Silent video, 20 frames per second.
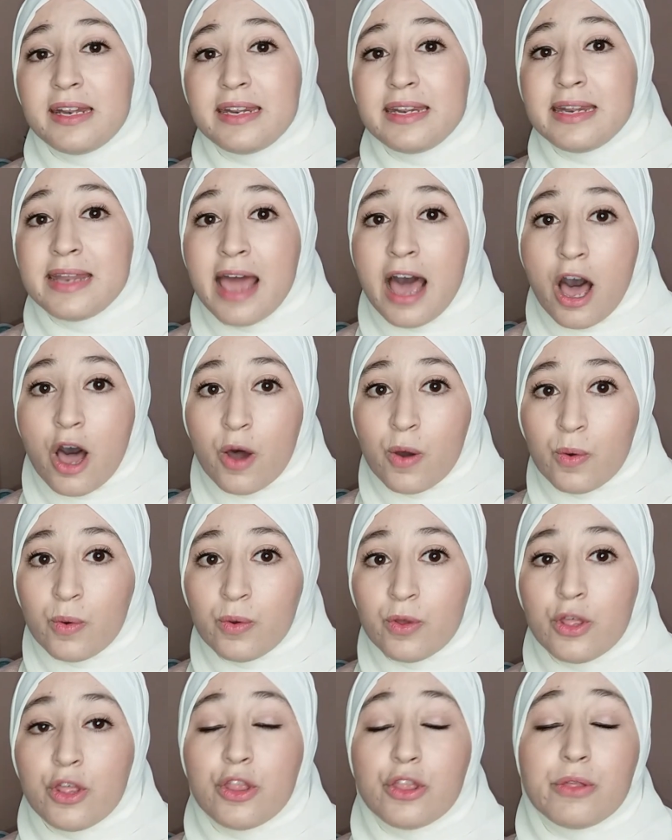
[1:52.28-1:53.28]
Now,
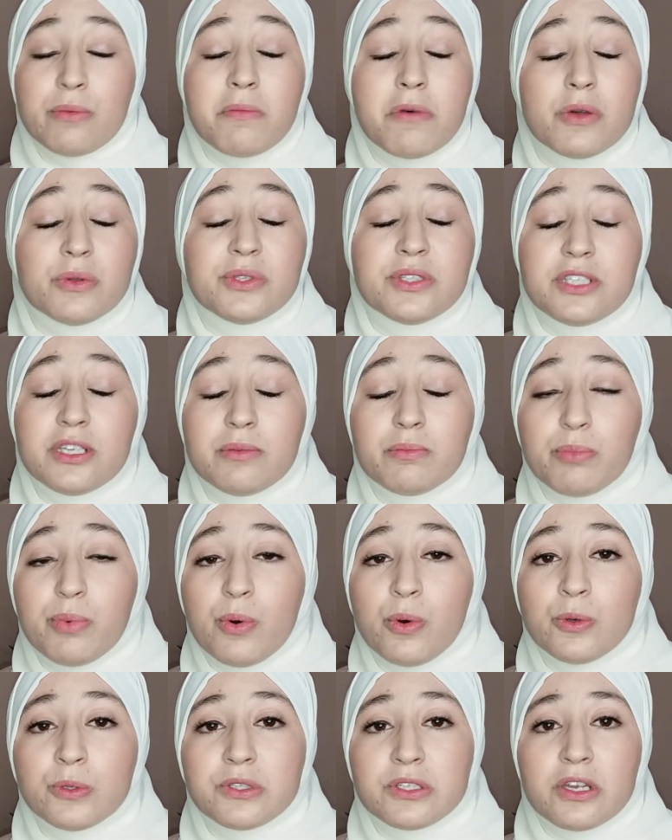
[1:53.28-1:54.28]
the most
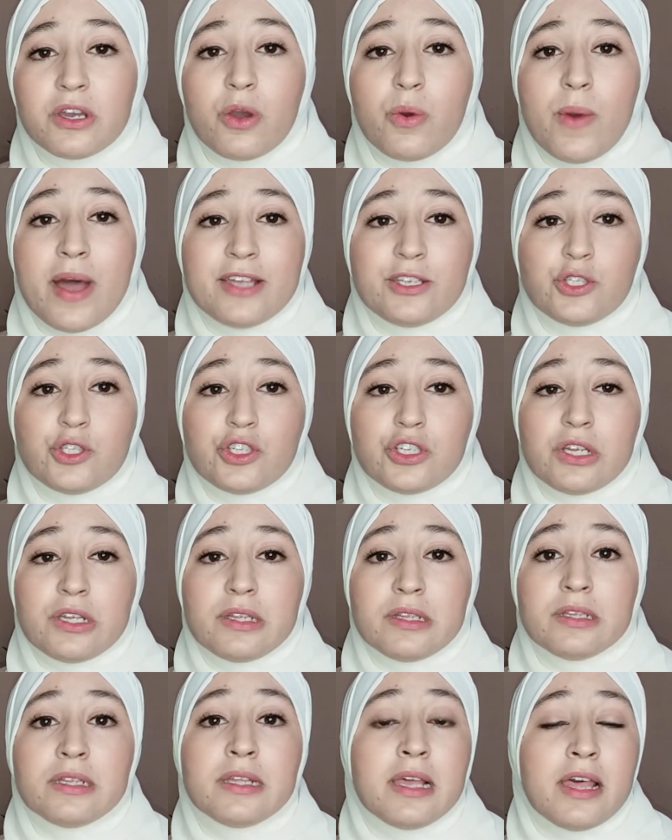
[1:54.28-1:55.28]
important
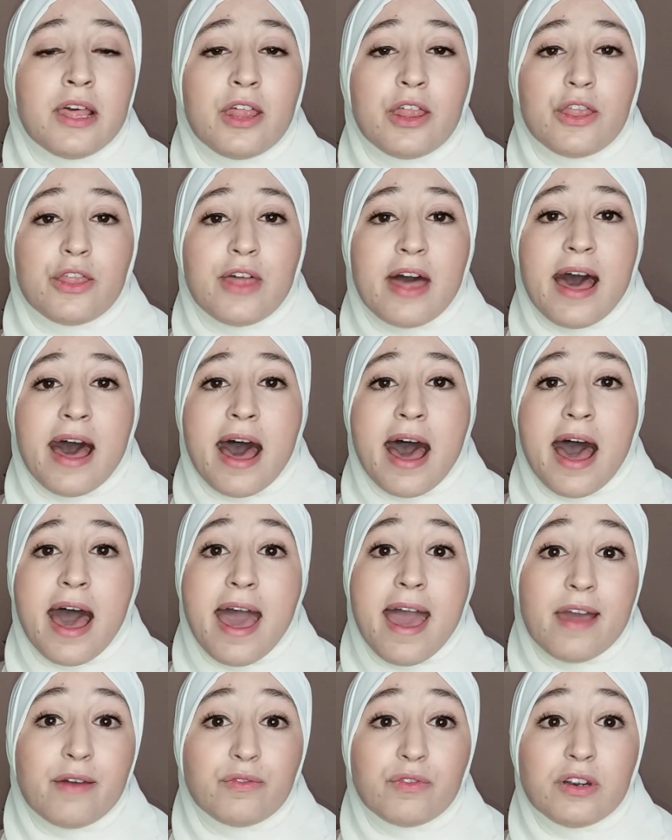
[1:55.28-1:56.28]
question that
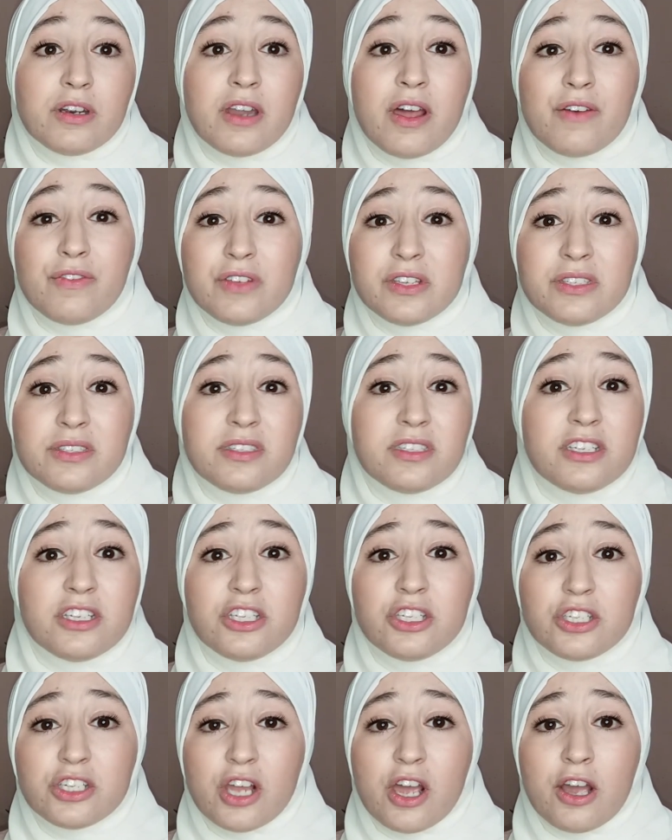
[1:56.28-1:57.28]
every novice
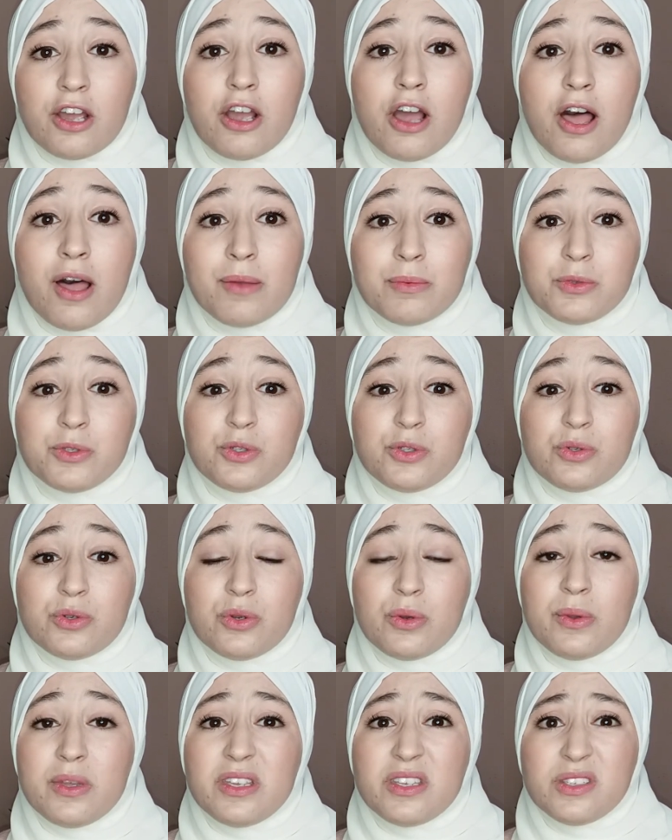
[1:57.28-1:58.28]
teacher comes
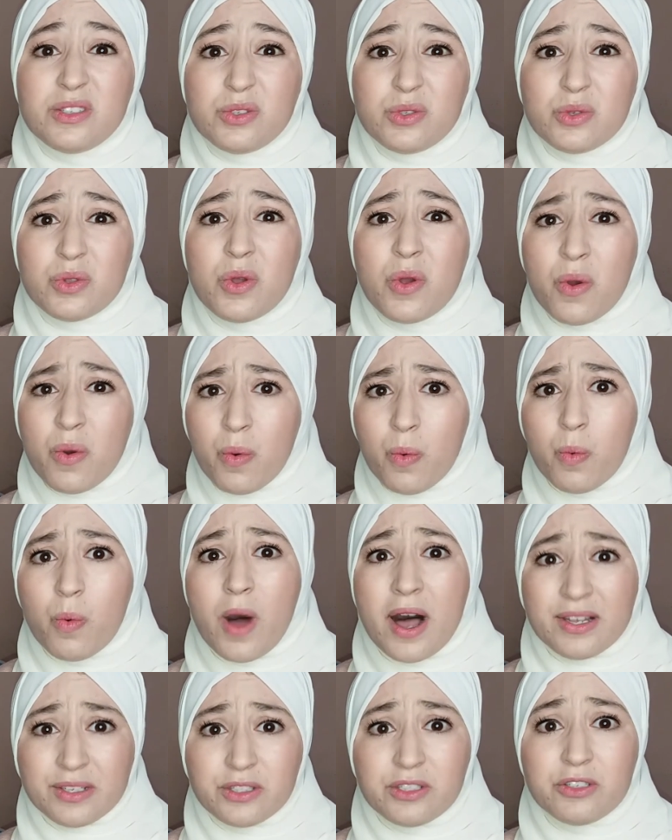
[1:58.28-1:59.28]
through is
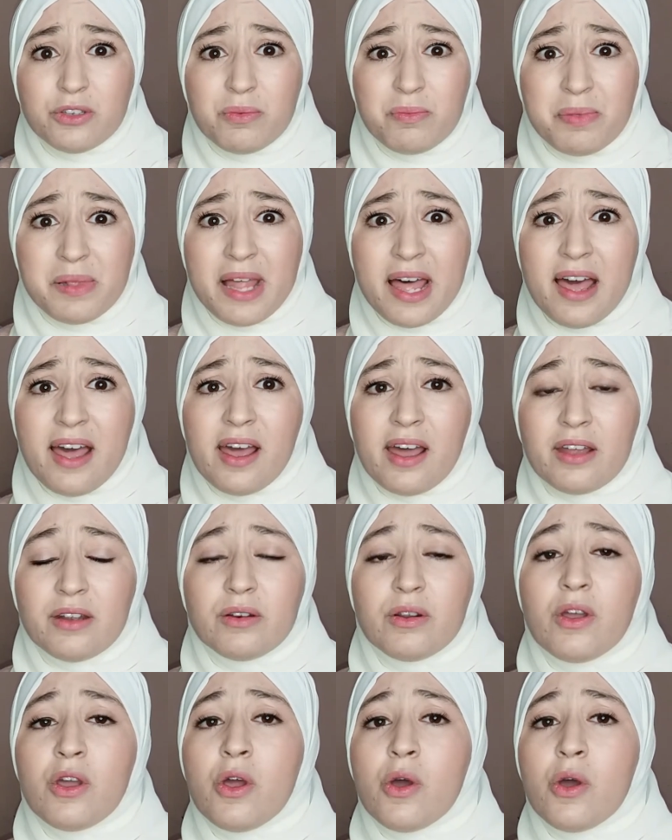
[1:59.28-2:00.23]
what to plan.